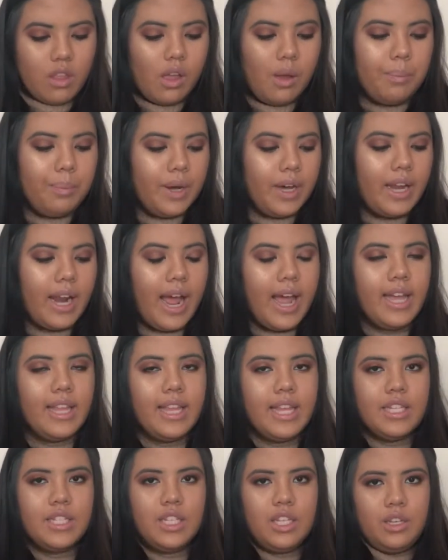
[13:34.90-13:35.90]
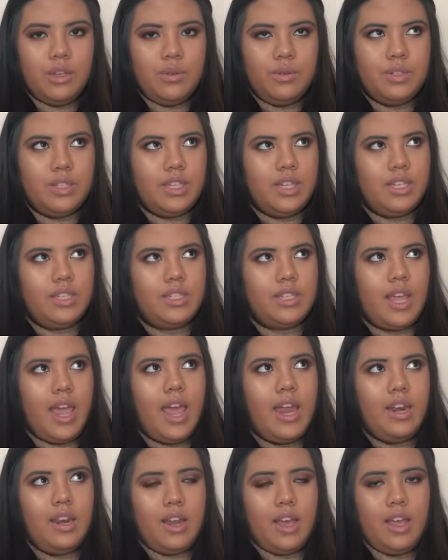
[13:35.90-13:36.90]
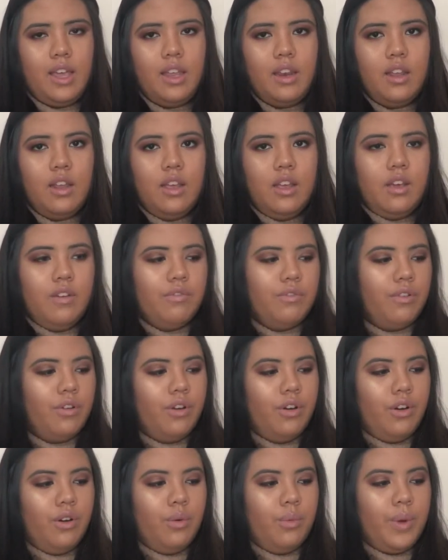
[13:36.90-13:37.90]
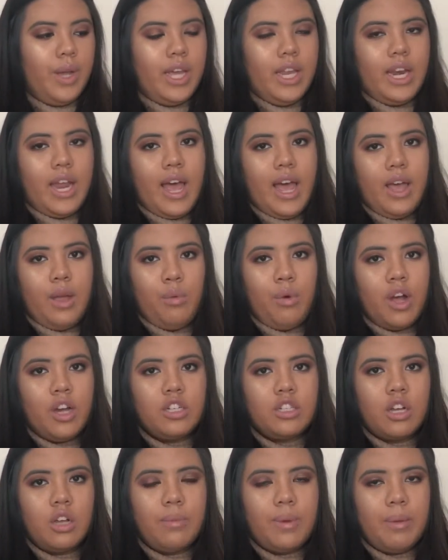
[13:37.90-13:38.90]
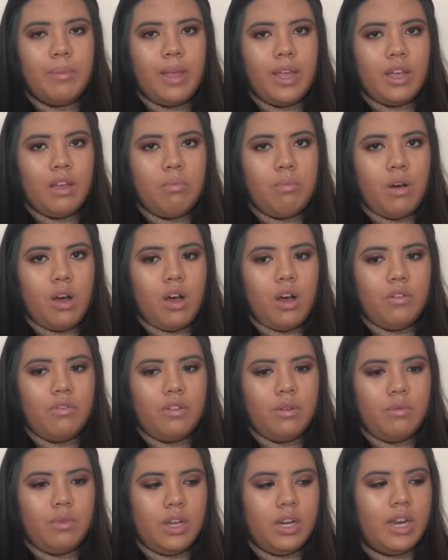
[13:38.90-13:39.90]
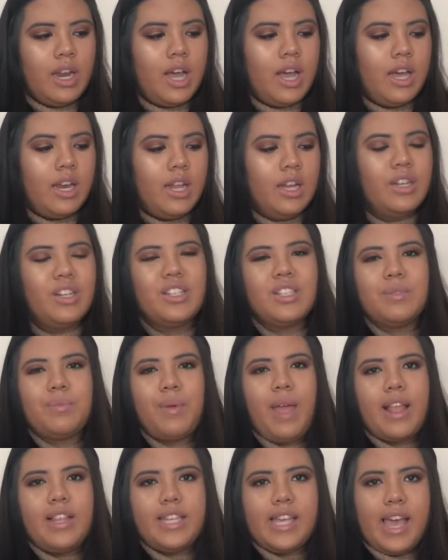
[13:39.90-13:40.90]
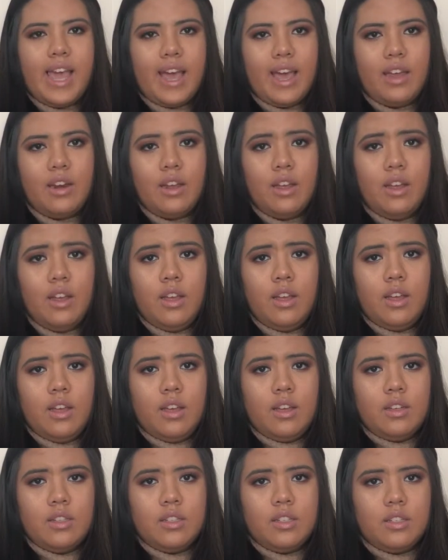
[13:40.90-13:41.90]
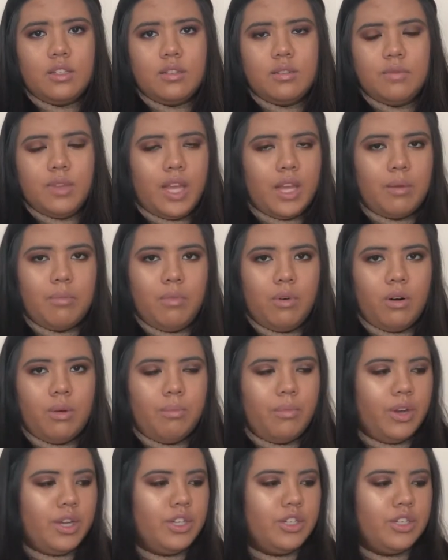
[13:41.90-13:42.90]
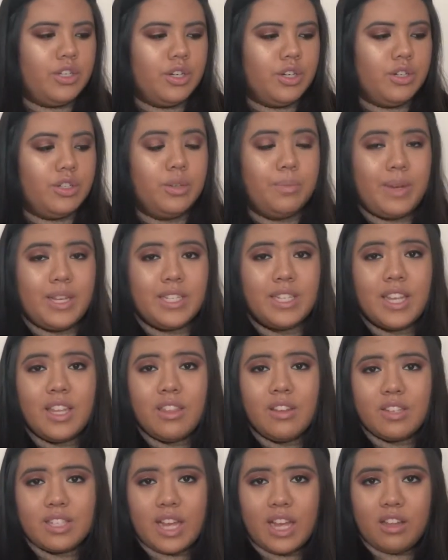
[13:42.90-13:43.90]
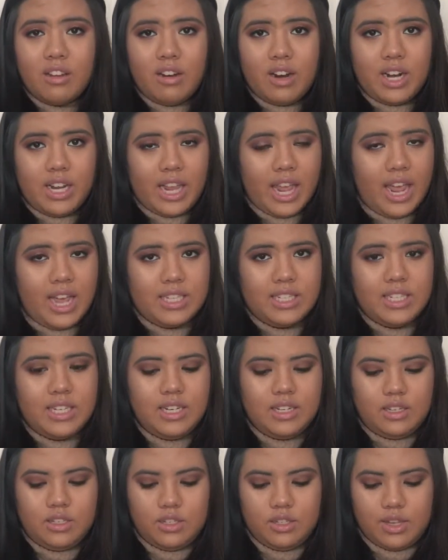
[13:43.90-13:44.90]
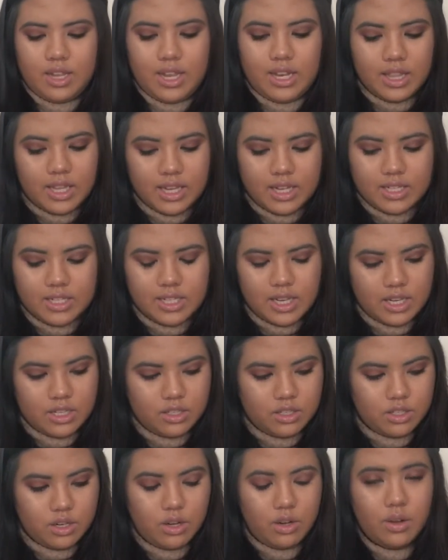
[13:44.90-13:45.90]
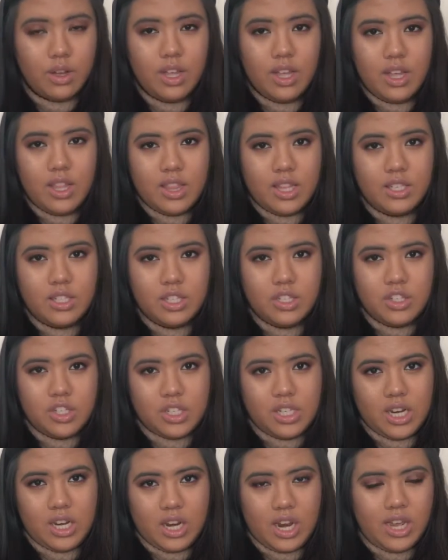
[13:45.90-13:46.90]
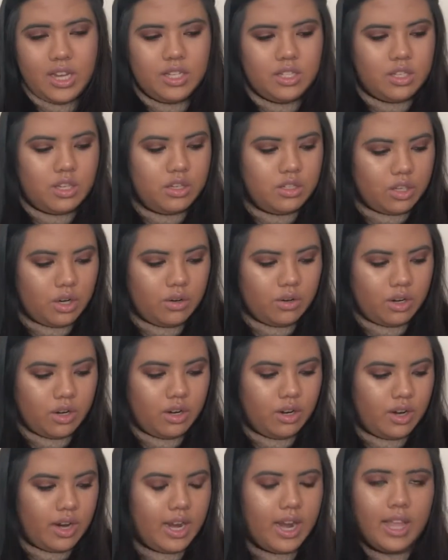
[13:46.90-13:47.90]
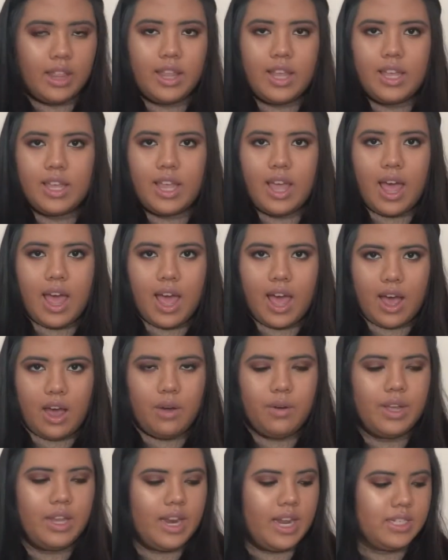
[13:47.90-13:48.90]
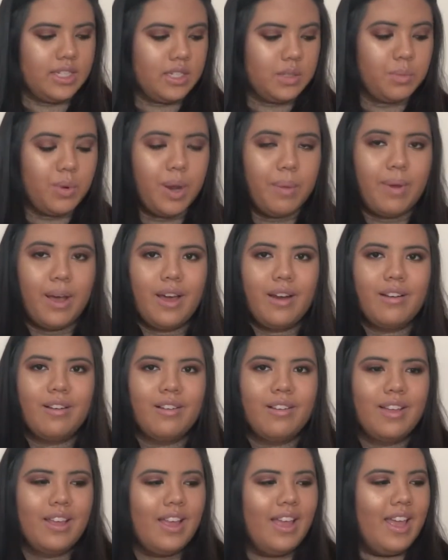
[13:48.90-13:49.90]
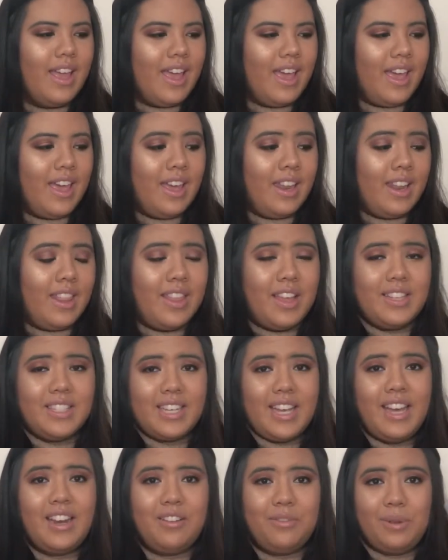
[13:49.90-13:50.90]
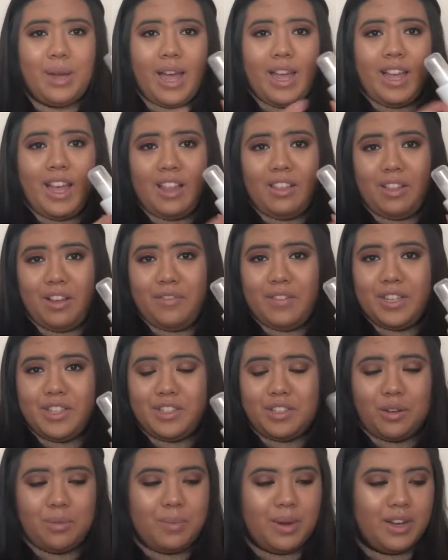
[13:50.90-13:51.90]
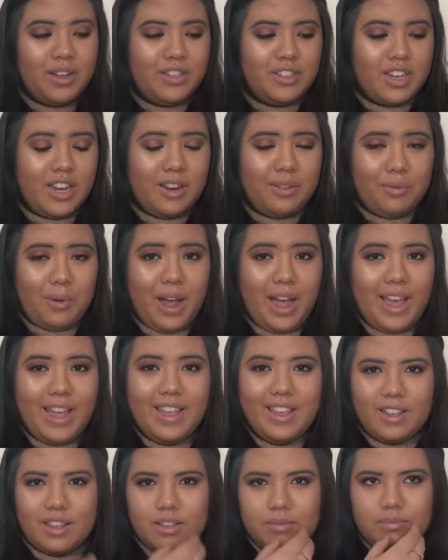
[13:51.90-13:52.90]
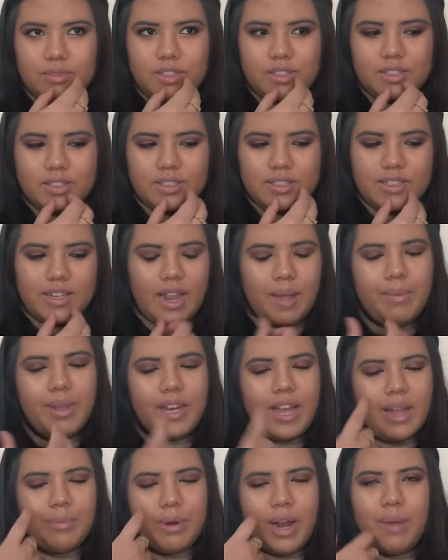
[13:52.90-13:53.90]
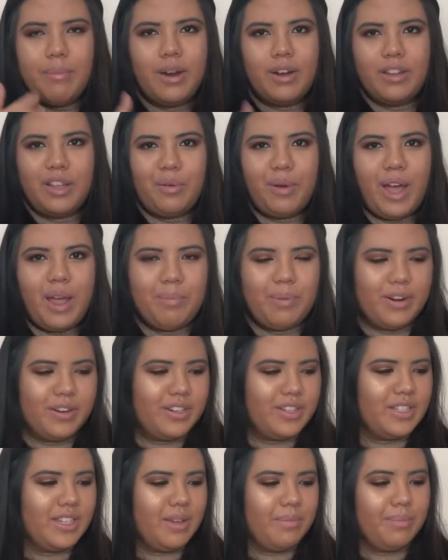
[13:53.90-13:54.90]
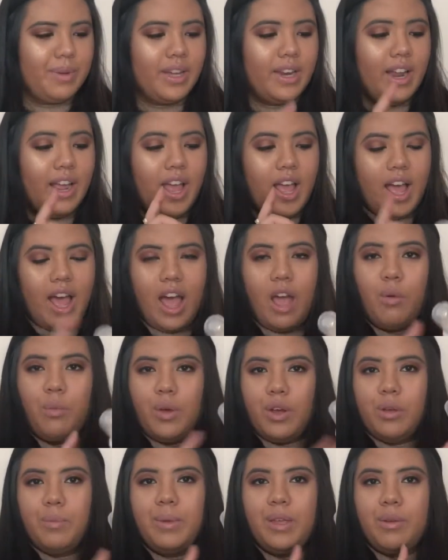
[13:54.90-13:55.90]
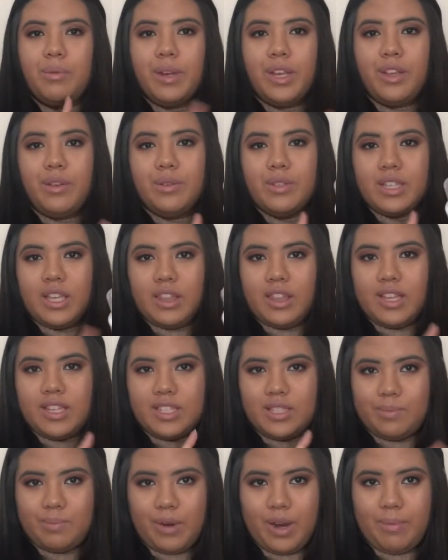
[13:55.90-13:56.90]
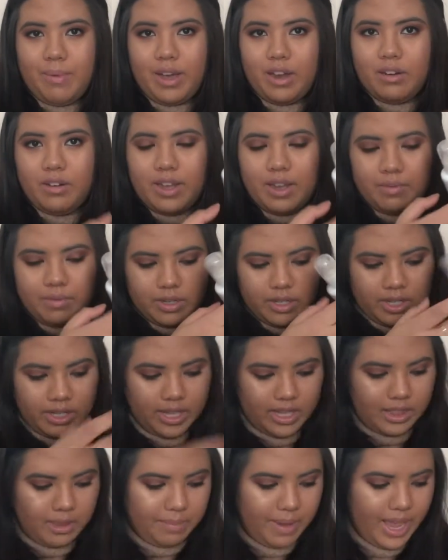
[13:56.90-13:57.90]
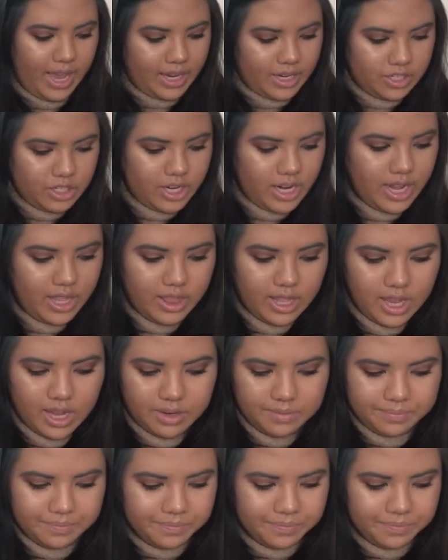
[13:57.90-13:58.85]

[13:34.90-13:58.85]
but I like to use this at night for when I wash all my makeup off and whatnot, and just to add like more moisture to my skin. There's hyaluronic acid in this, and so this is just a nice toner, and I like how it has a spray bottle, and that's kind of why I love it so much and why I purchased it. I mean, not primarily why I purchased it, but I will be reusing this spray bottle. I really like the packaging on that.